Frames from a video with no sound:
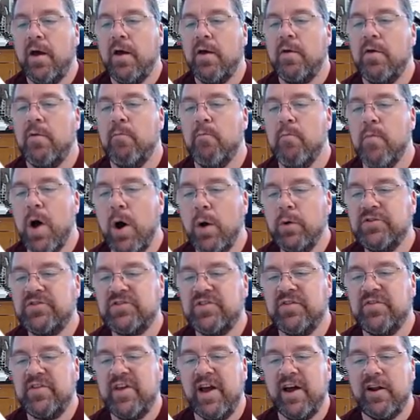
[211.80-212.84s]
Most
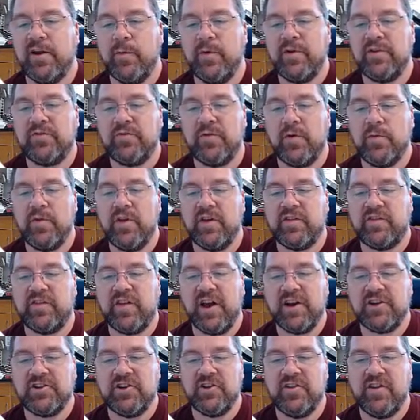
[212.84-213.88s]
of the elements from this
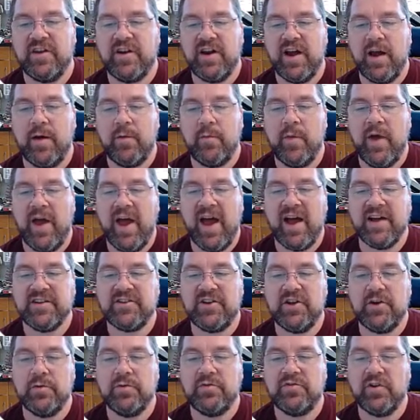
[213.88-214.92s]
section that I'm
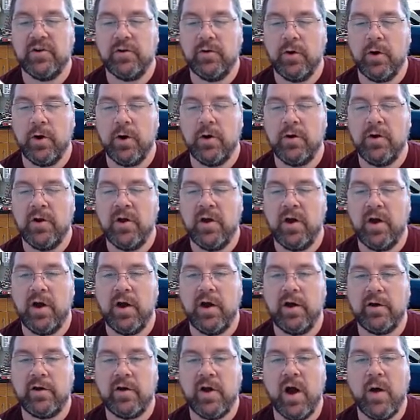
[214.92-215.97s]
asking you to learn
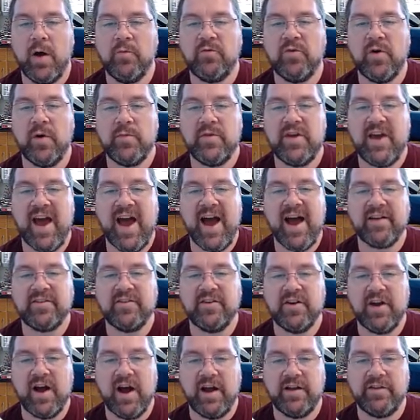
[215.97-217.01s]
come from the
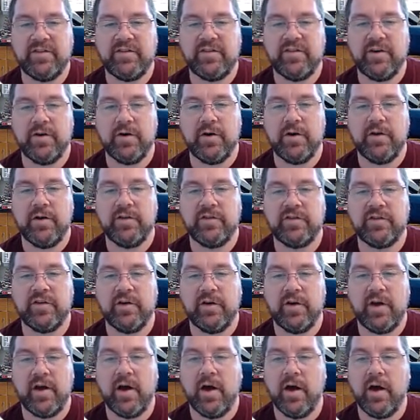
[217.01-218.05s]
actinide series,
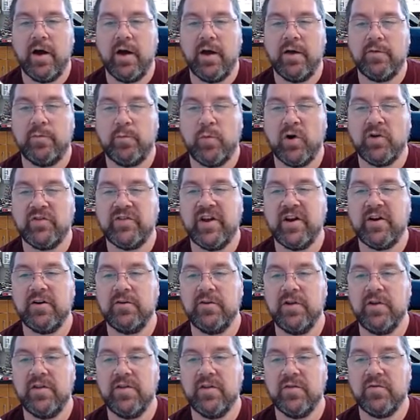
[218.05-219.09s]

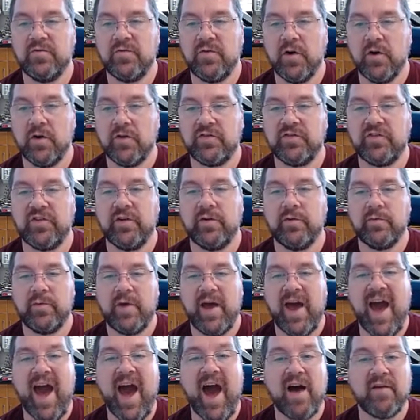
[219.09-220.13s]
particularly the first
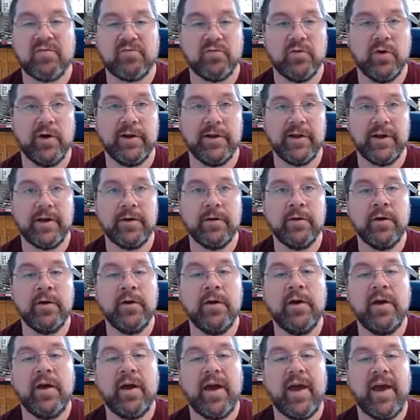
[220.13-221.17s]
half, really.
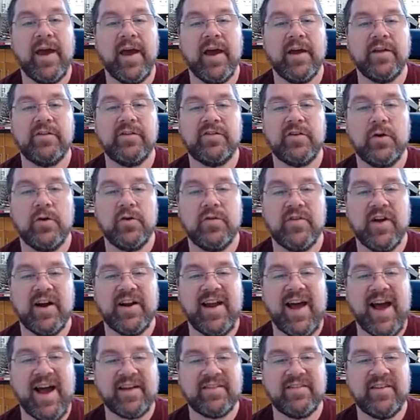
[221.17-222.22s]
And so you've got
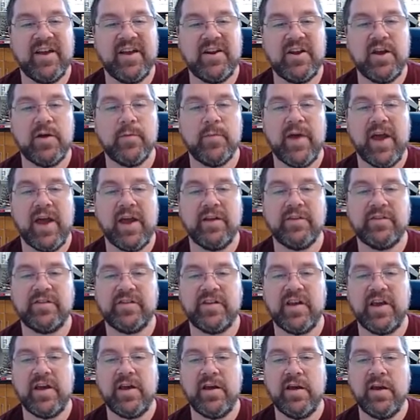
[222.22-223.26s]
actinium
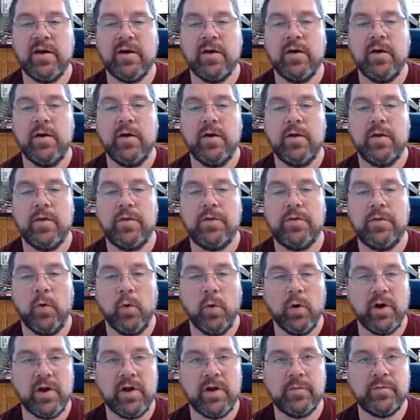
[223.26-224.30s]
Ac,
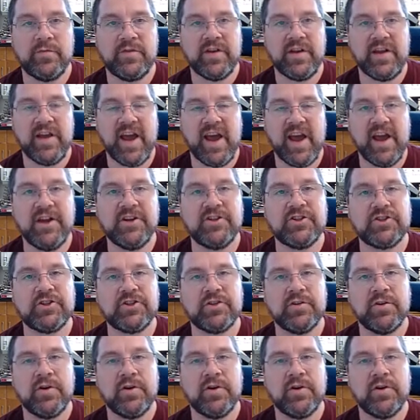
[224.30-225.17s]
thorium Th,